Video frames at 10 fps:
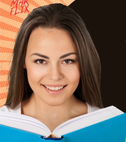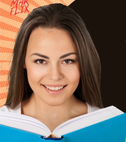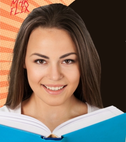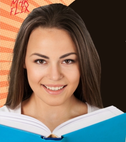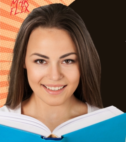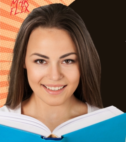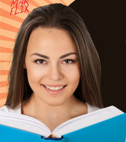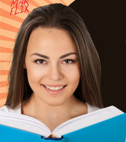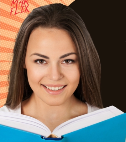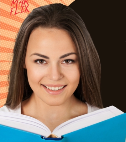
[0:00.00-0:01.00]

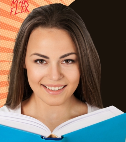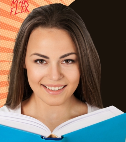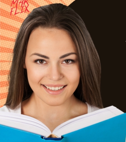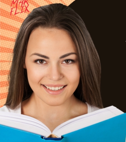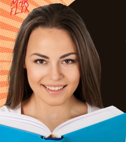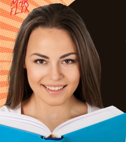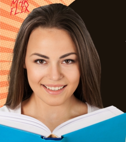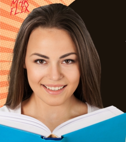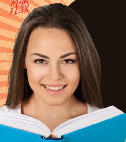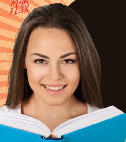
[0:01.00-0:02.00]

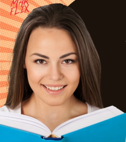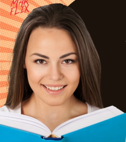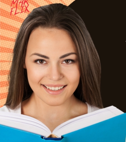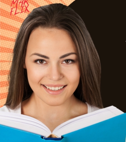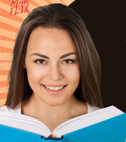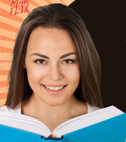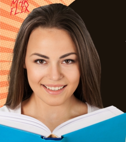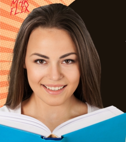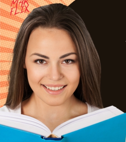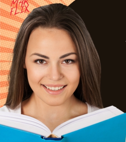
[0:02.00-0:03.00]

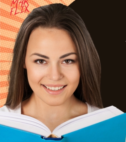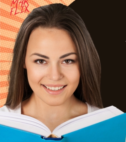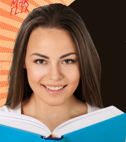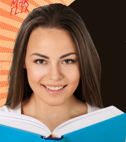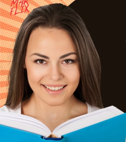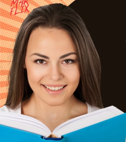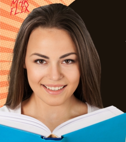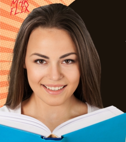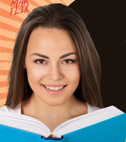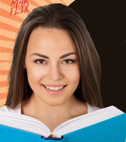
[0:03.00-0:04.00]

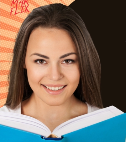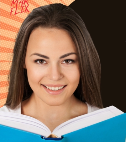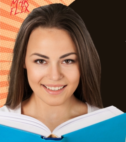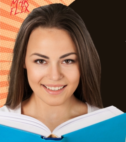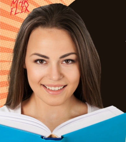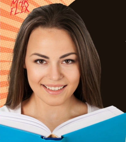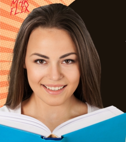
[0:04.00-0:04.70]
(no lip movement)